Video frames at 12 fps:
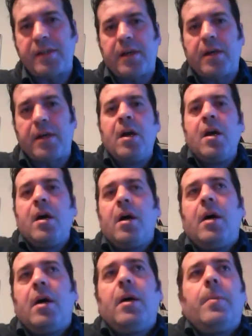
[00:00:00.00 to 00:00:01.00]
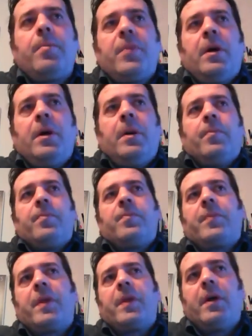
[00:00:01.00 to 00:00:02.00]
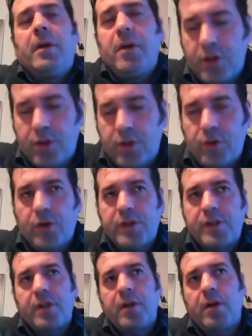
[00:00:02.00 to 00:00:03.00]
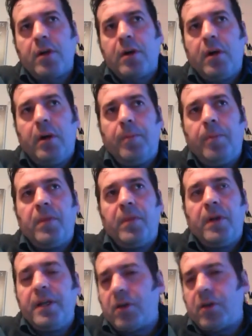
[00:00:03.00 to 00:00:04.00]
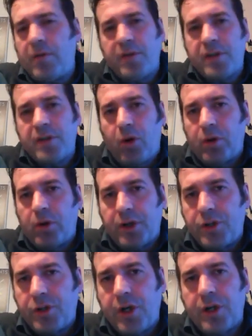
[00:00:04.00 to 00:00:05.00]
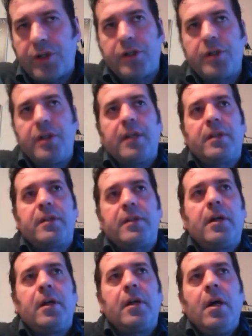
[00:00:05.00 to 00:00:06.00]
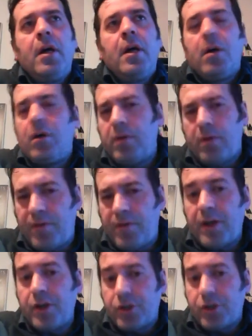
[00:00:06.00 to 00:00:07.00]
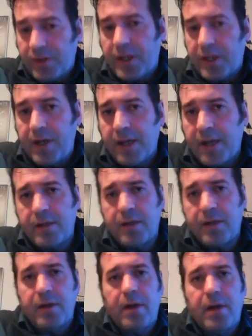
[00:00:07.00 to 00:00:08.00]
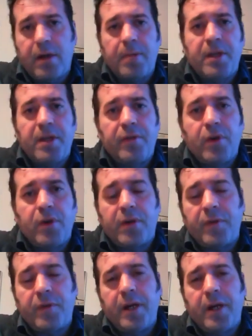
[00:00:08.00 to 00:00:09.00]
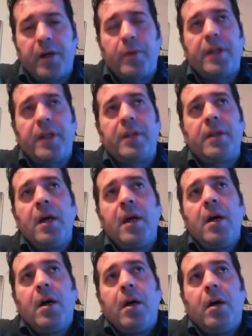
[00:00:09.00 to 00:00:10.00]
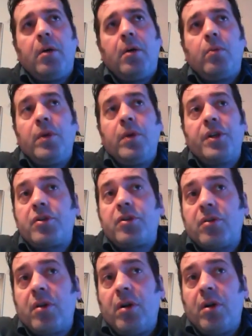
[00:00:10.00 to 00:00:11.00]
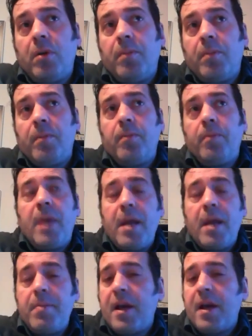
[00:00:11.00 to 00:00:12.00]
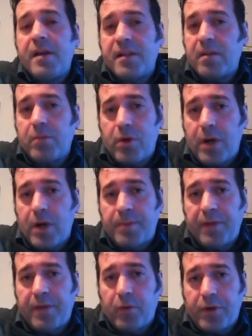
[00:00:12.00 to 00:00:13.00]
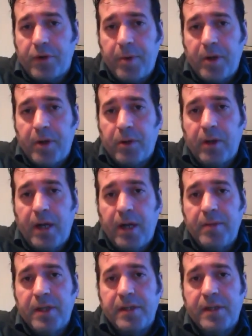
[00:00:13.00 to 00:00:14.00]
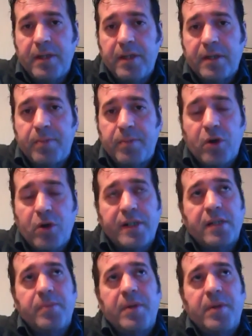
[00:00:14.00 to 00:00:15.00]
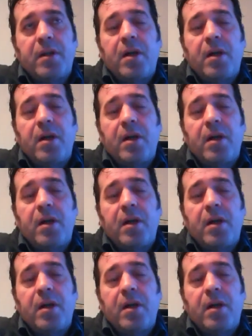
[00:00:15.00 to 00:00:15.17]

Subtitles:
an Orthodox leader of a smaller church, that Vranishkovsky case. I believe you're familiar with it. Which maybe has some corruptive or criminal elements in this process, but